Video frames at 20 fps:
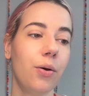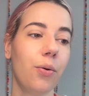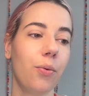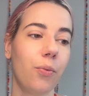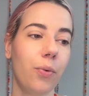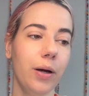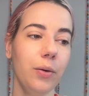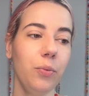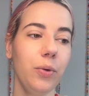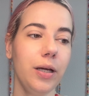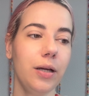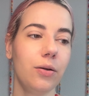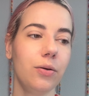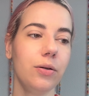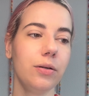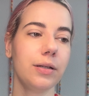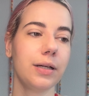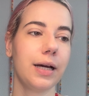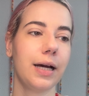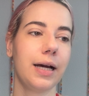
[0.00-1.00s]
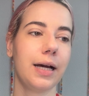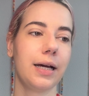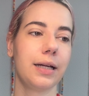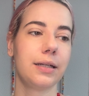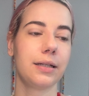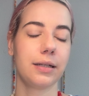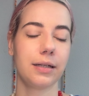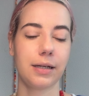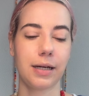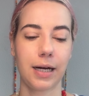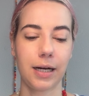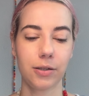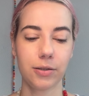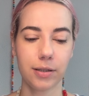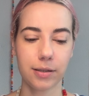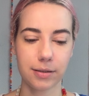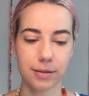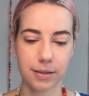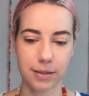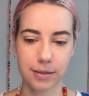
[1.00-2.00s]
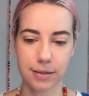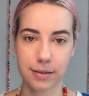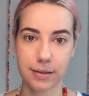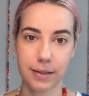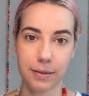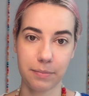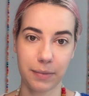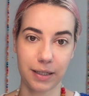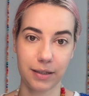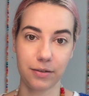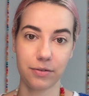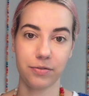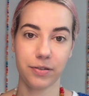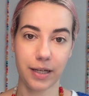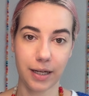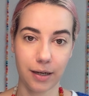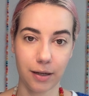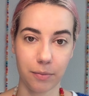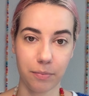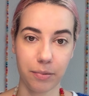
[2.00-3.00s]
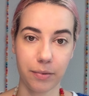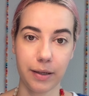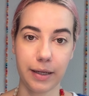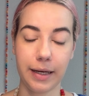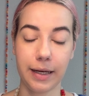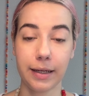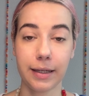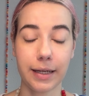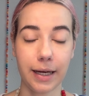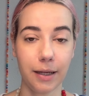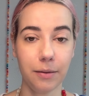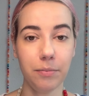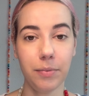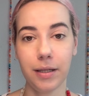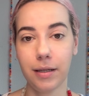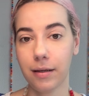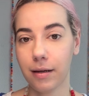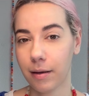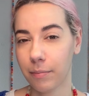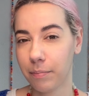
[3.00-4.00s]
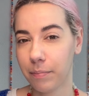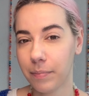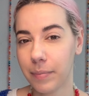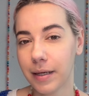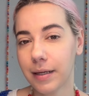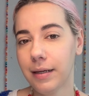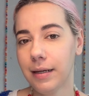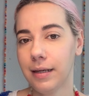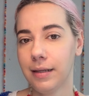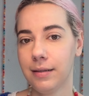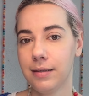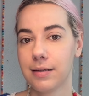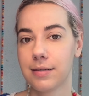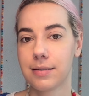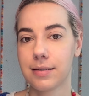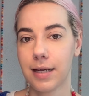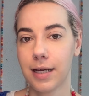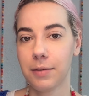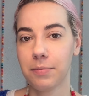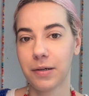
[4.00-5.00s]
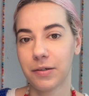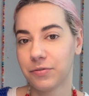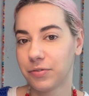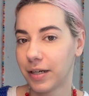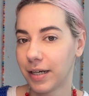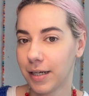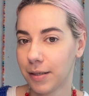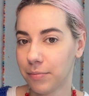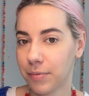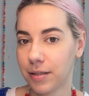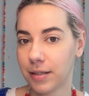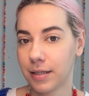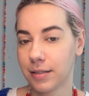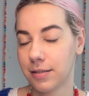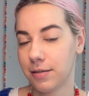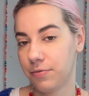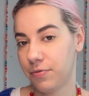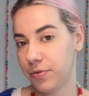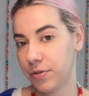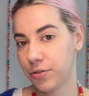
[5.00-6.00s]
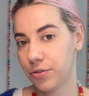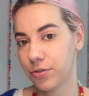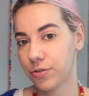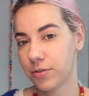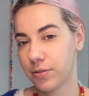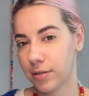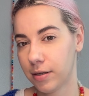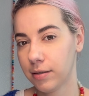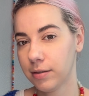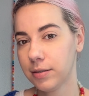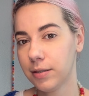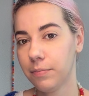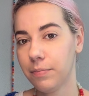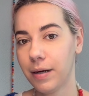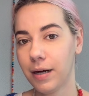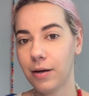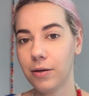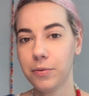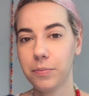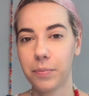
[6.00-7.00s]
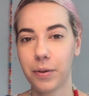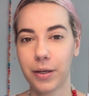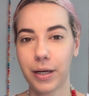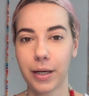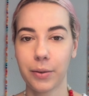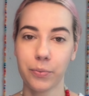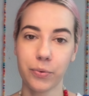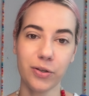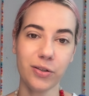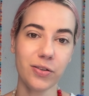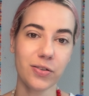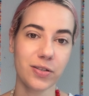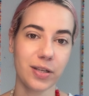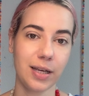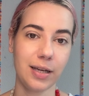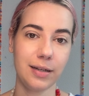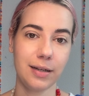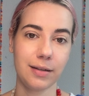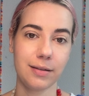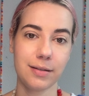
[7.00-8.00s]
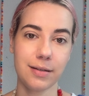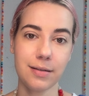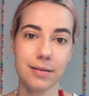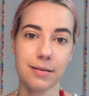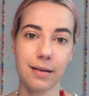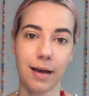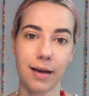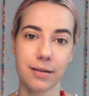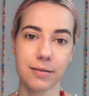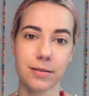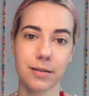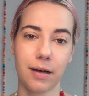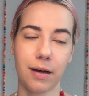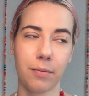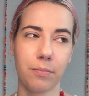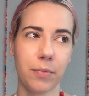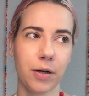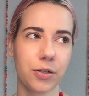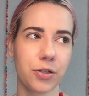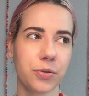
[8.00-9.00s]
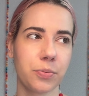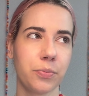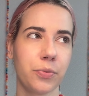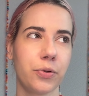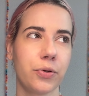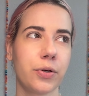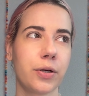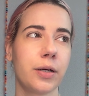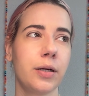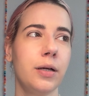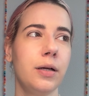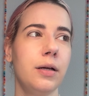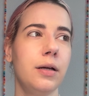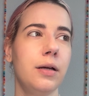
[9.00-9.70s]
When we look at how does this schema develop, it can be a bit in the same environment as if we just talked about, but I would say that this has a much more